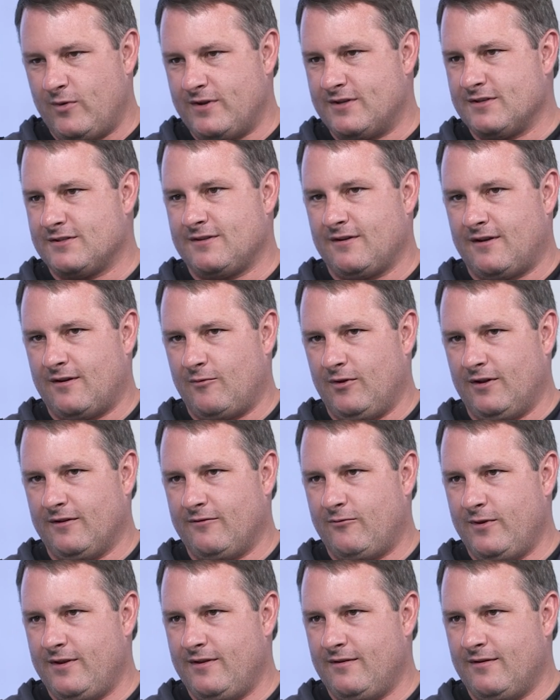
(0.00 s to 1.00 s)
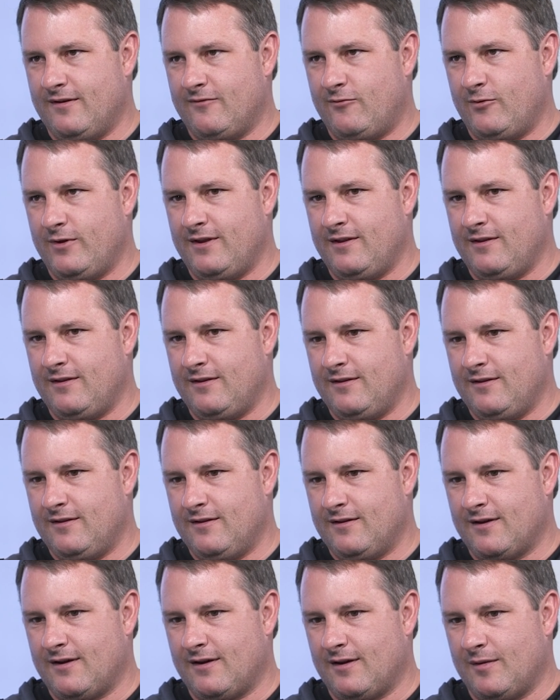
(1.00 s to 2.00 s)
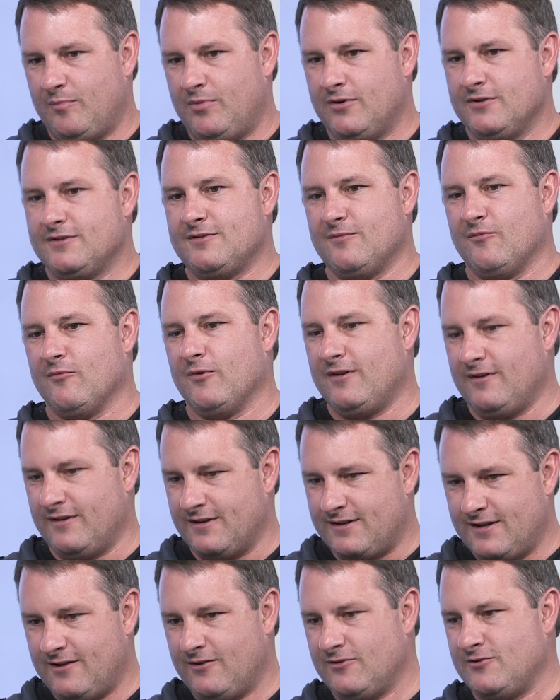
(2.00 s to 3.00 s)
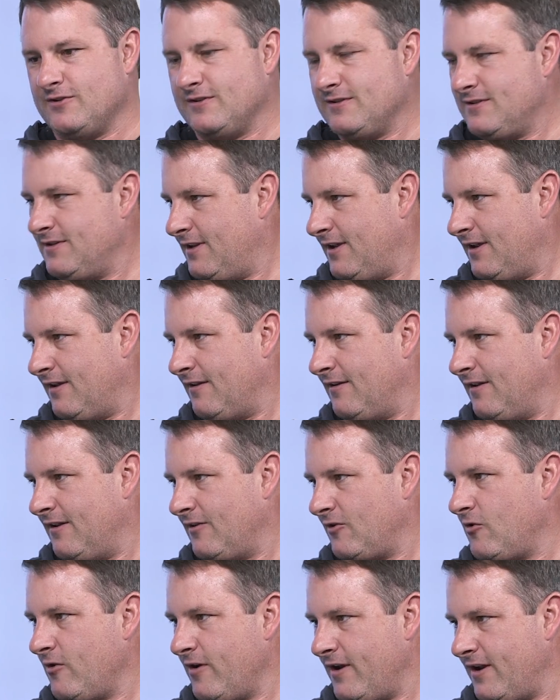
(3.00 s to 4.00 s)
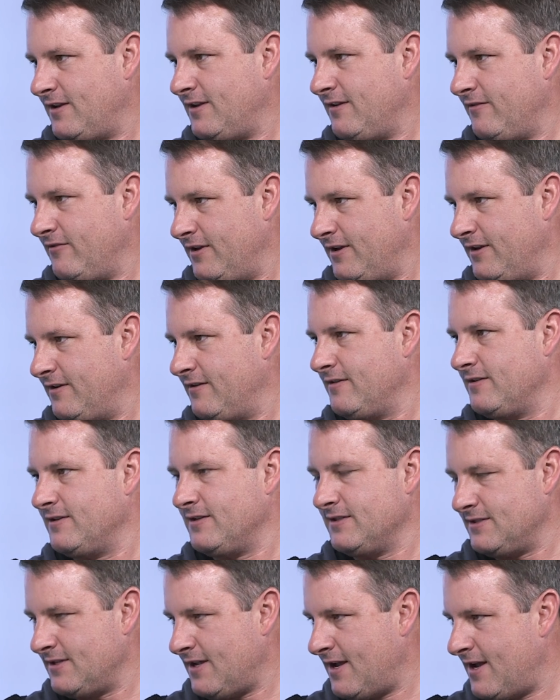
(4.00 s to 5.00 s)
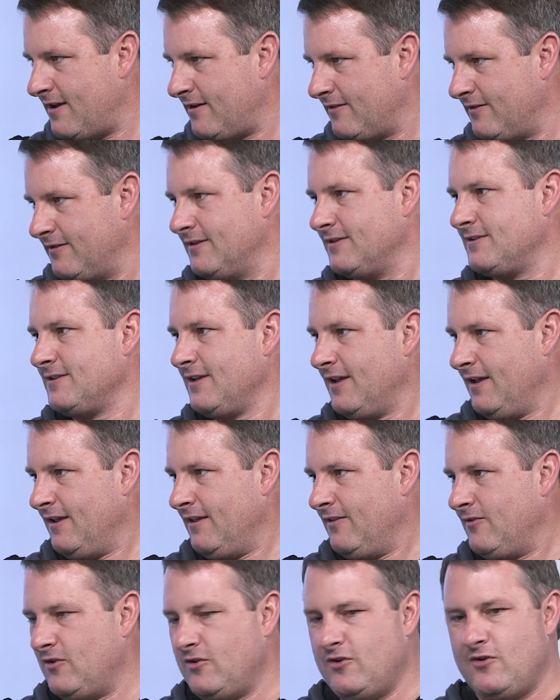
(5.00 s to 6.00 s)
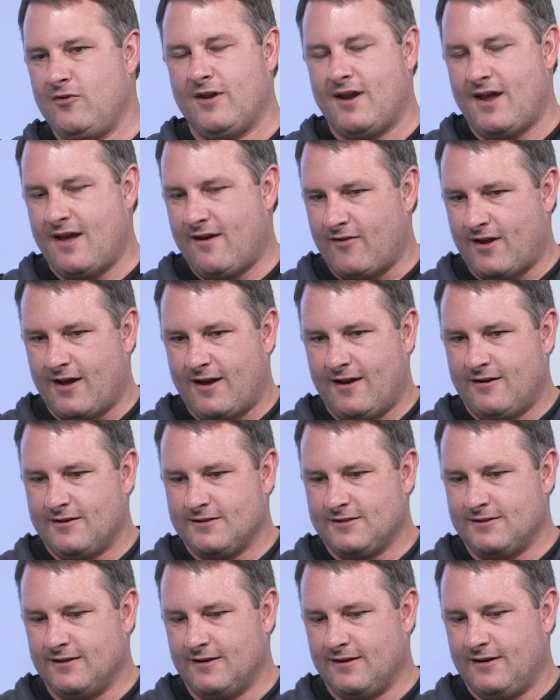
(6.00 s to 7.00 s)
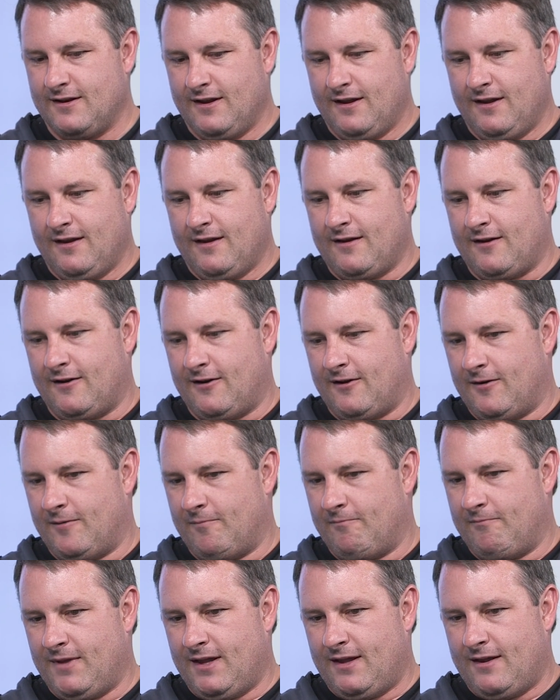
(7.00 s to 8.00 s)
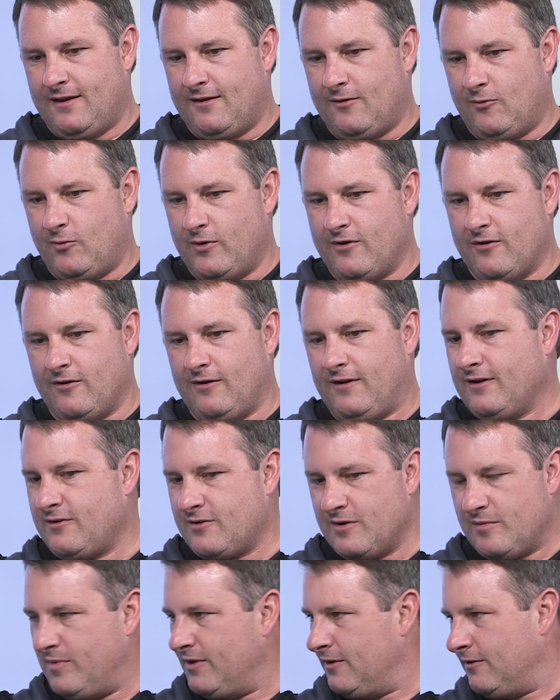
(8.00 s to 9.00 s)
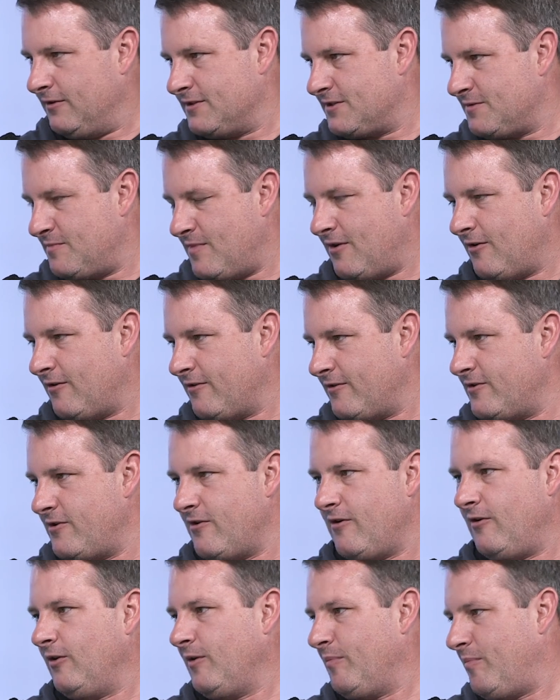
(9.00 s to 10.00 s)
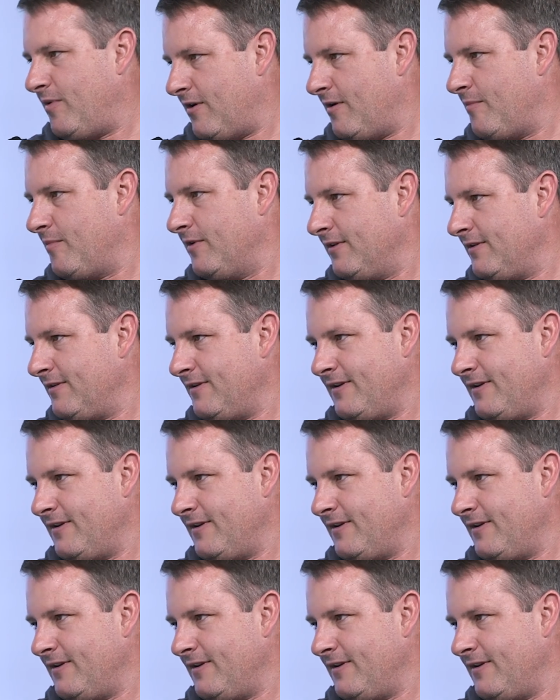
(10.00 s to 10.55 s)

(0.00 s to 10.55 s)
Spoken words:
we just thought, well, if we put some real intelligence and creativity into the design of this, then you can have a house that where your electric bill is smaller than your old apartment.